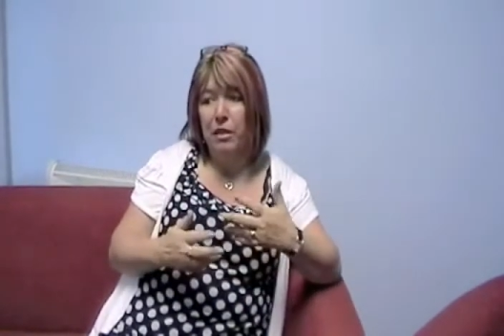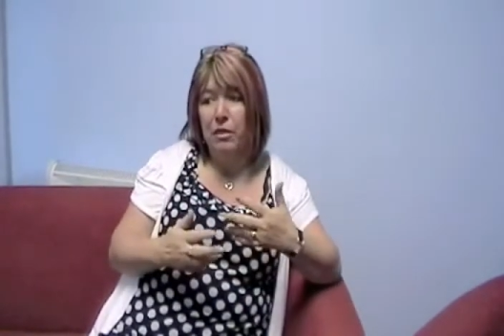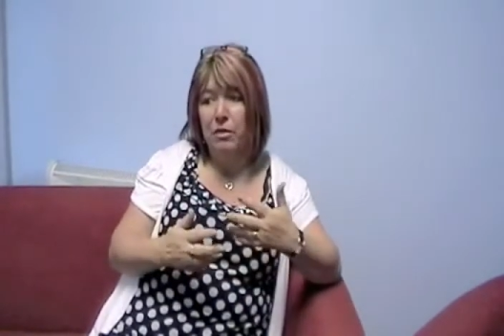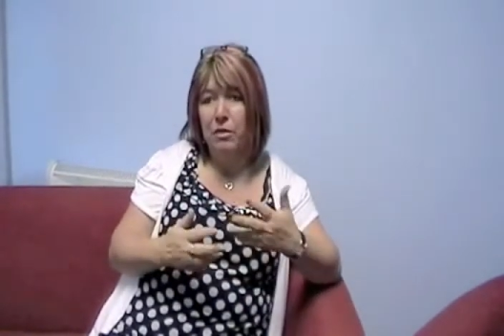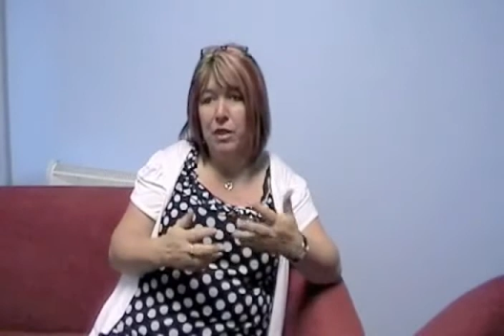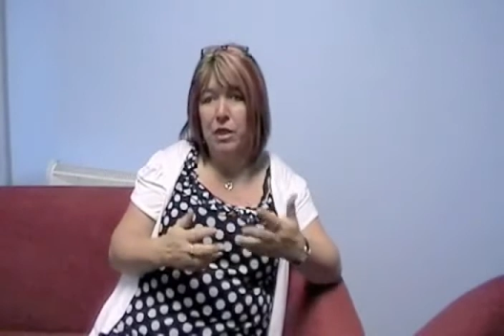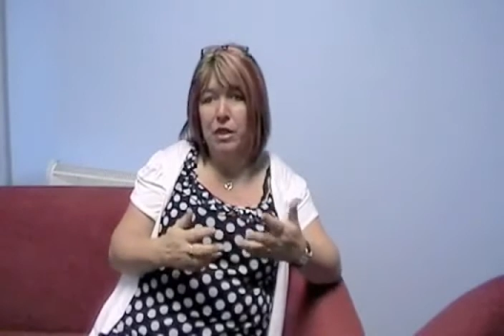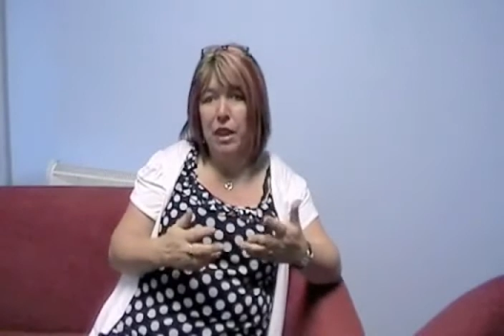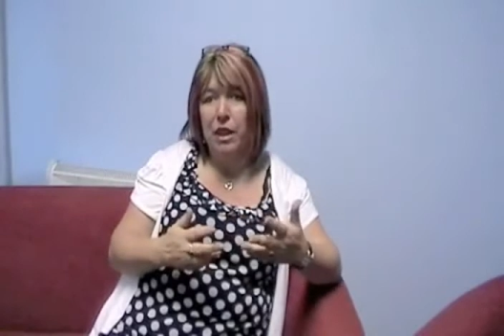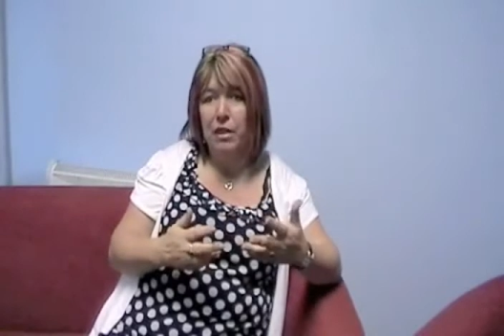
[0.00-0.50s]

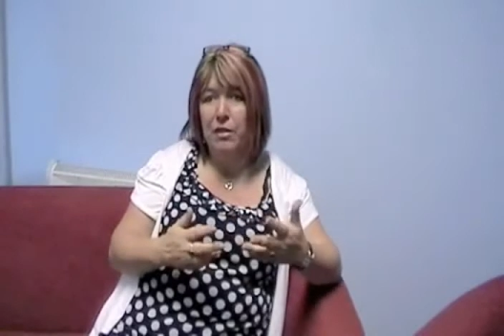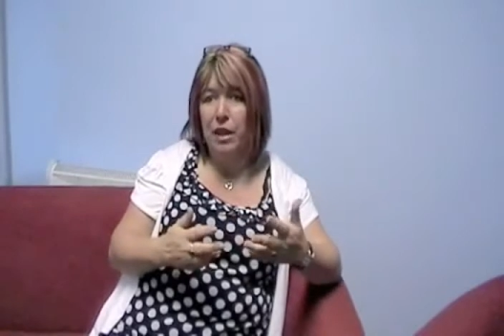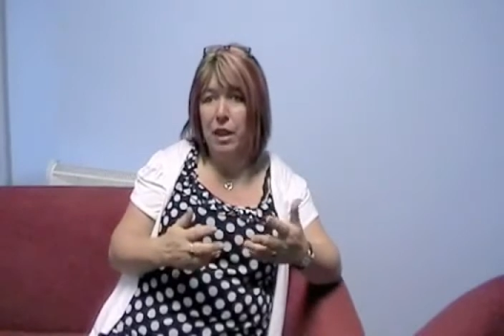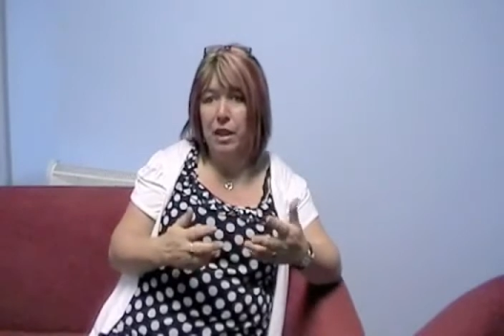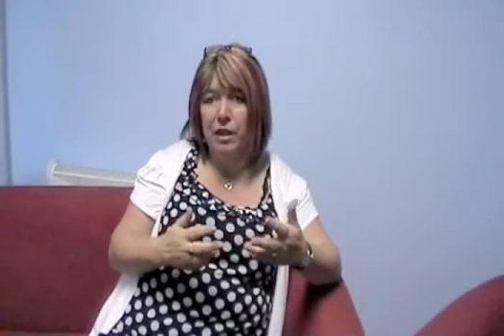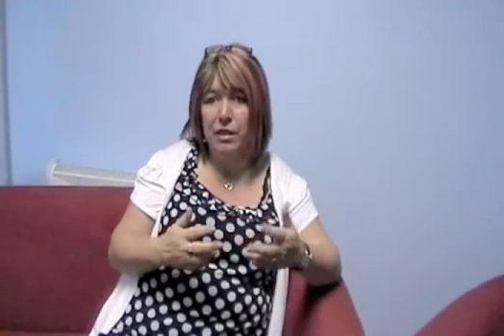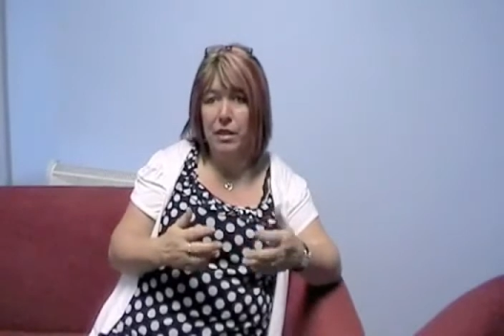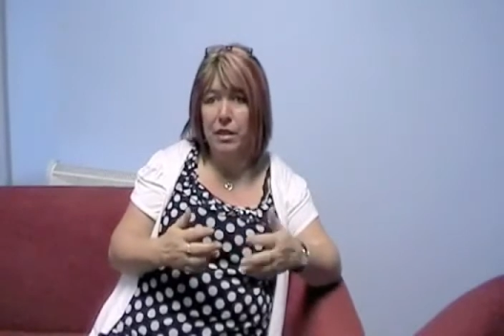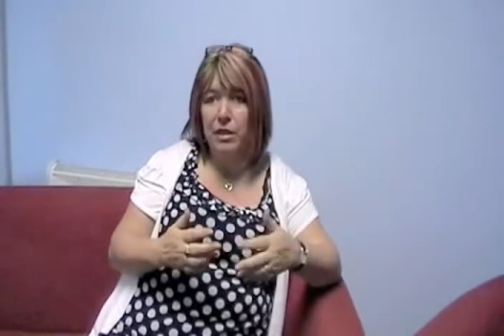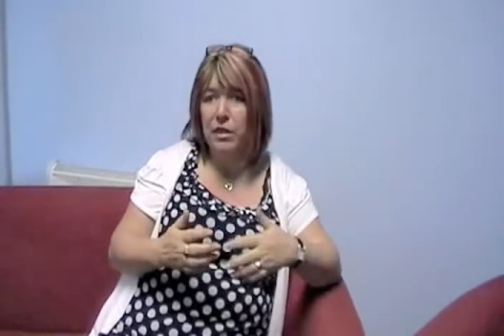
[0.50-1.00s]

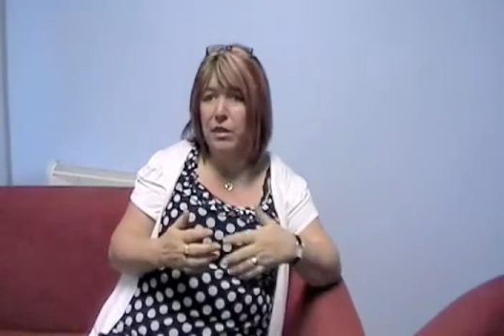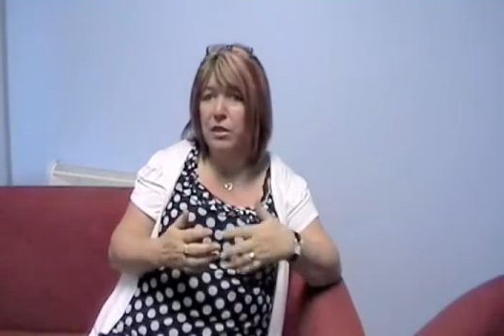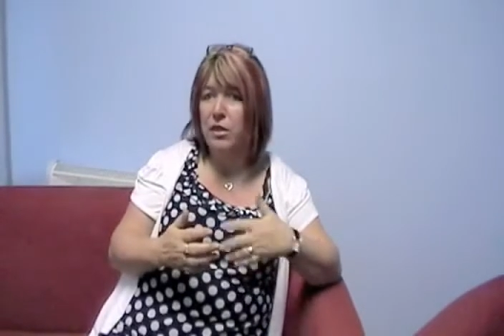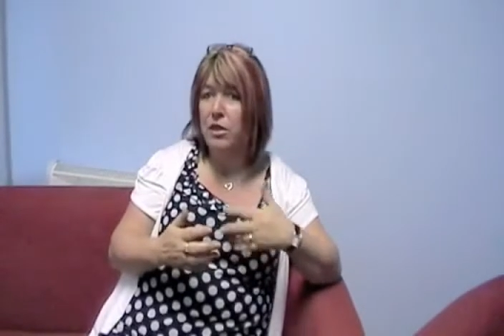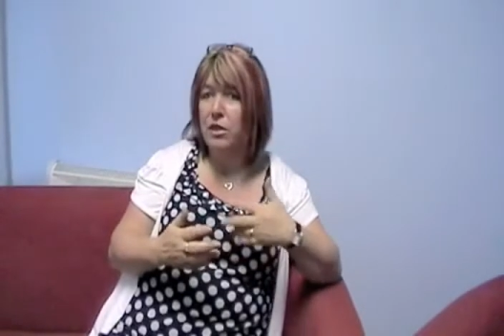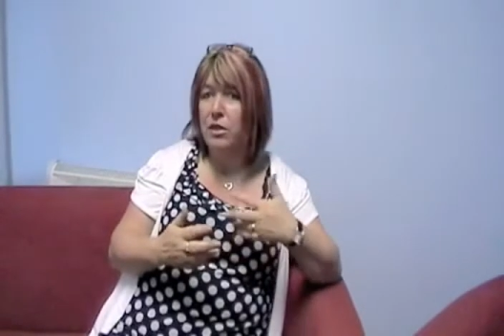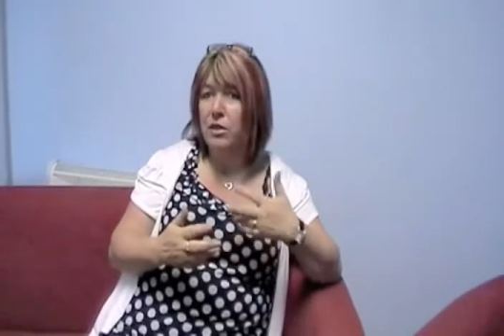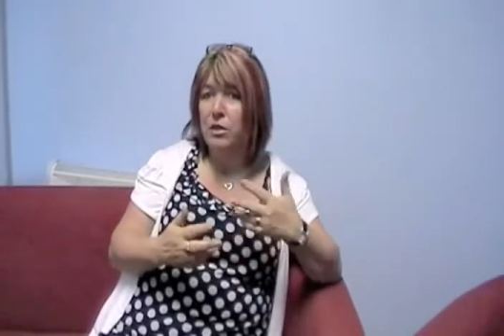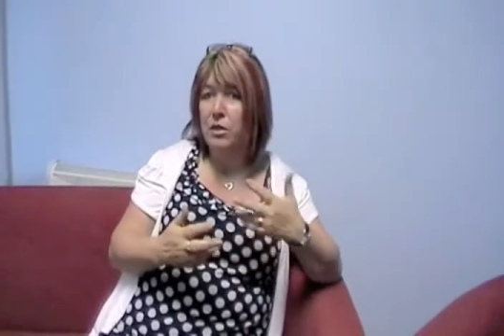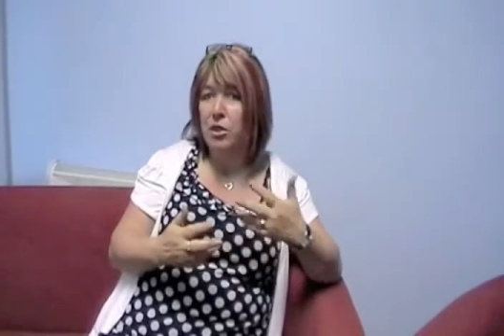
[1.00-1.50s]
redirected
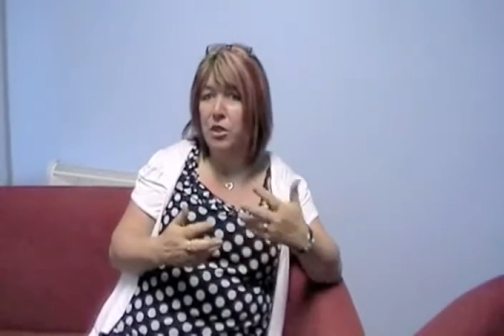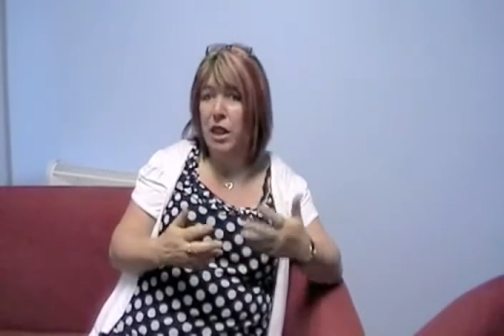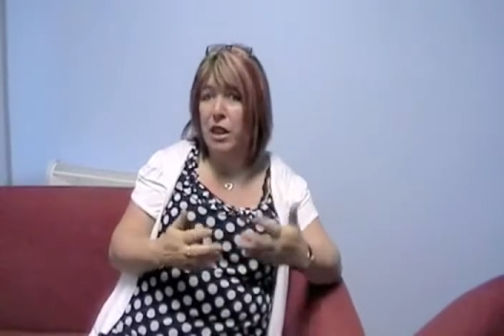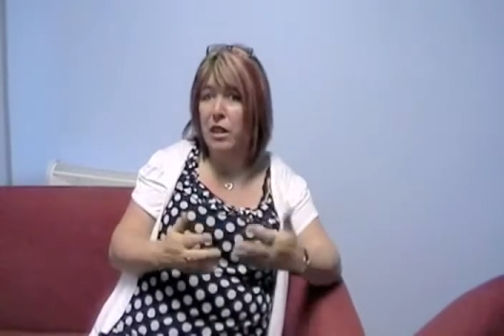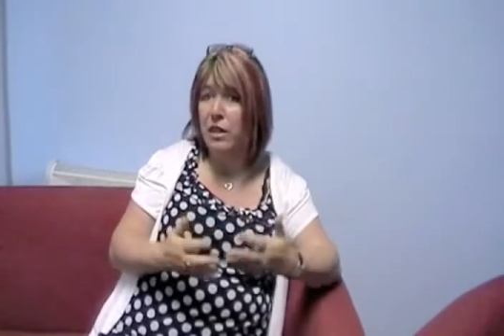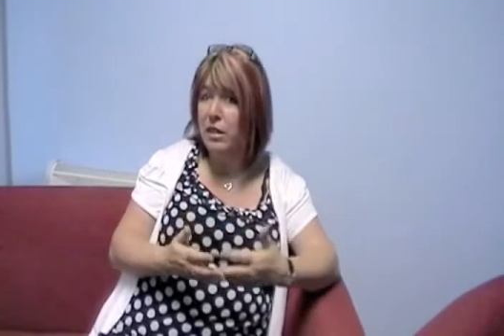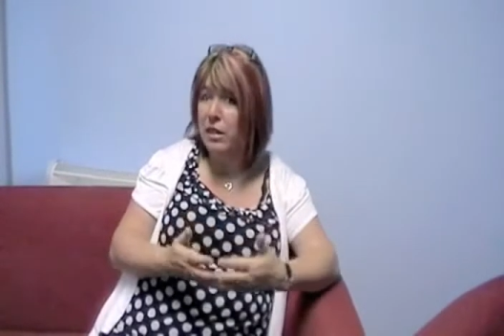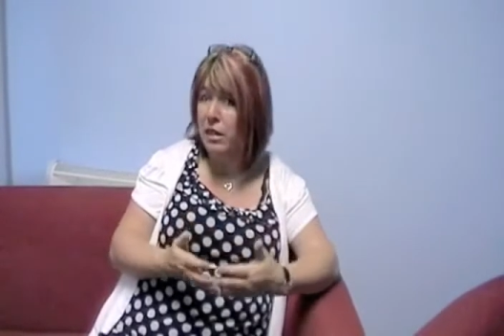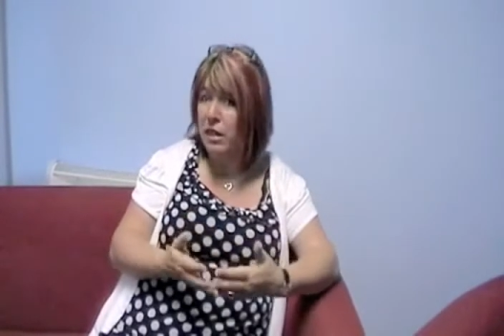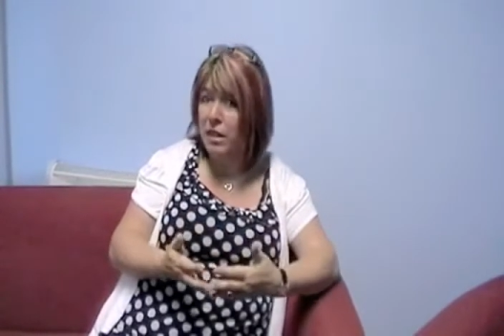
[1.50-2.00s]
to
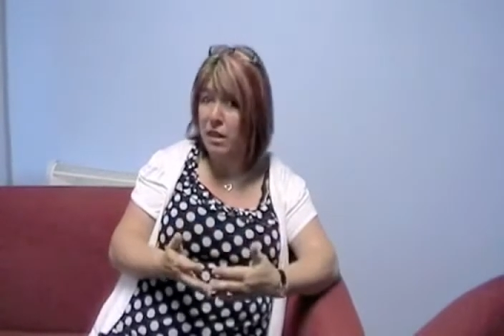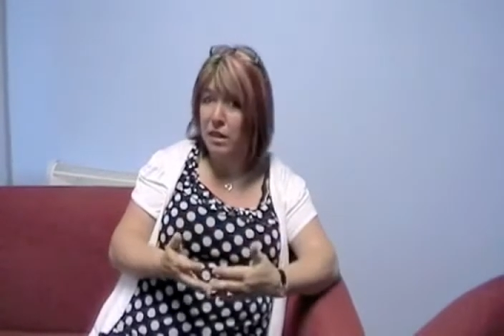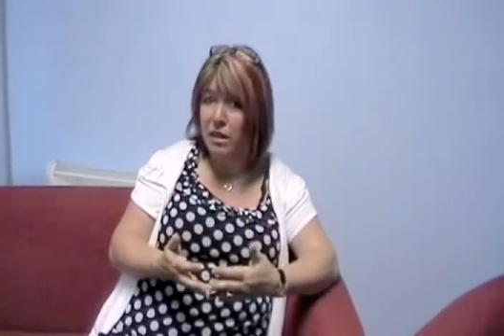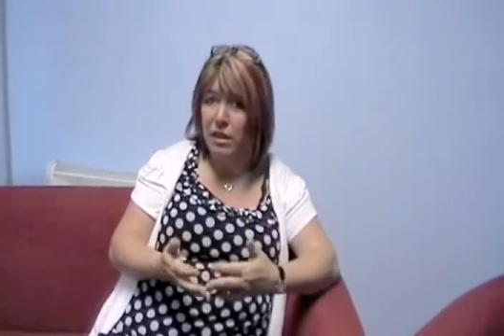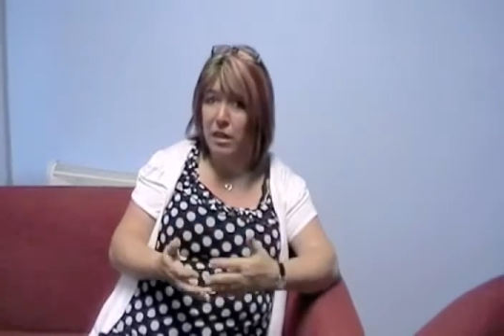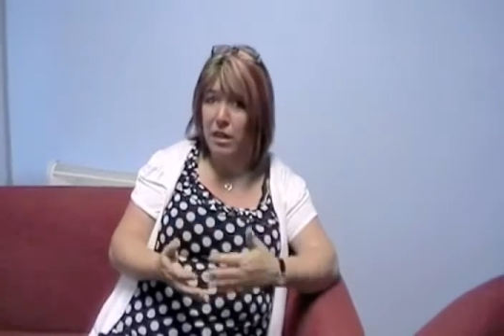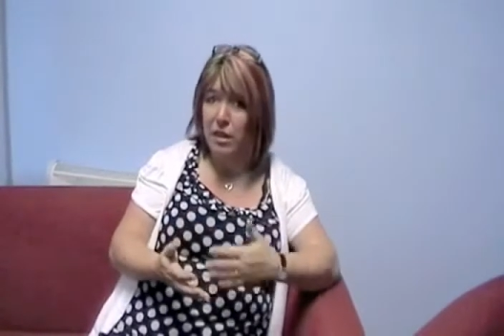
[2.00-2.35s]
shelter,